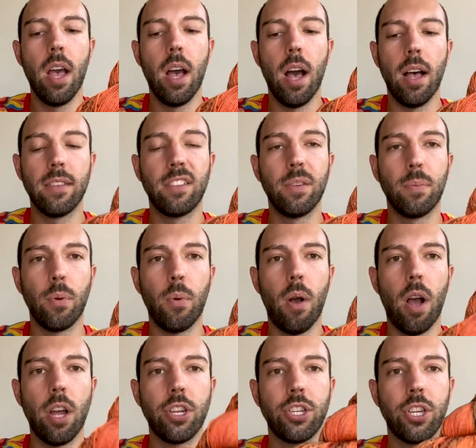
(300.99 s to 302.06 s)
uh,
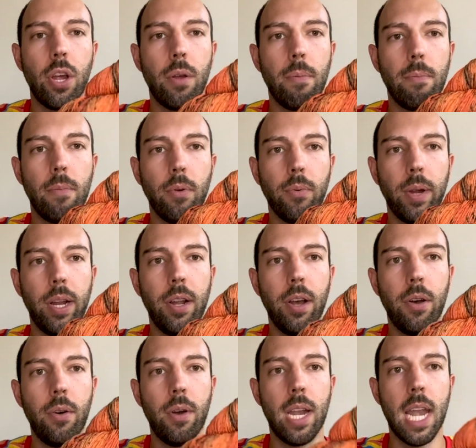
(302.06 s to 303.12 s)
superwash
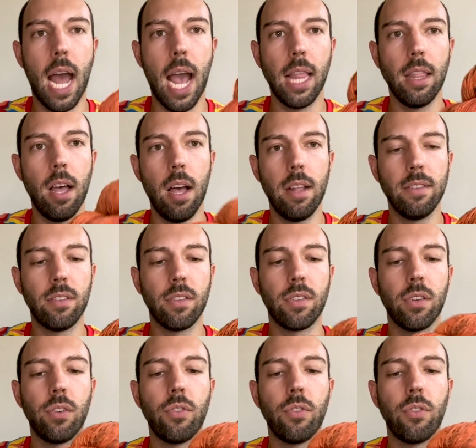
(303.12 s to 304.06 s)
merino nylon. So it's a